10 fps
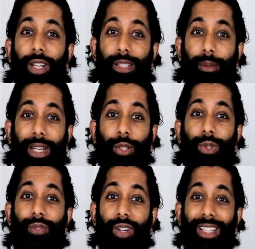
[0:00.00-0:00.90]
as a
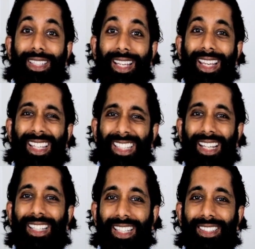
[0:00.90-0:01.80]
medical device
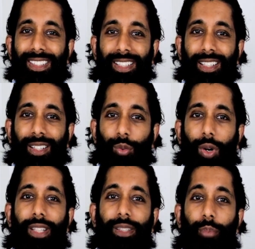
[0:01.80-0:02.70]
exactly is,
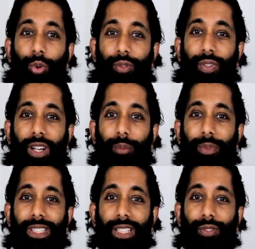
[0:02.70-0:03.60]
why it's important for
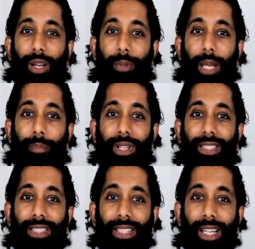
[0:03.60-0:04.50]
companies to develop
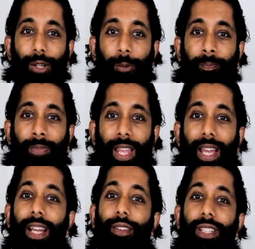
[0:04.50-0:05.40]
capabilities now,
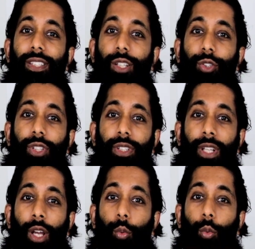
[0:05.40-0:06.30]
and how these solutions
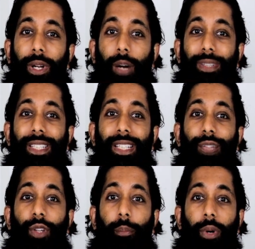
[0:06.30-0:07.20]
will become a
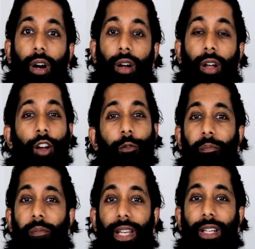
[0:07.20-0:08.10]
significant part of
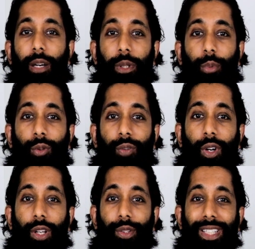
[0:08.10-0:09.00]
many company
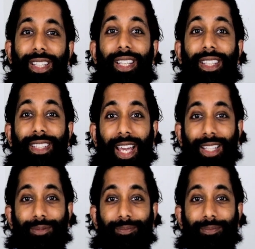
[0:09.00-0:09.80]
portfolios in the years ahead.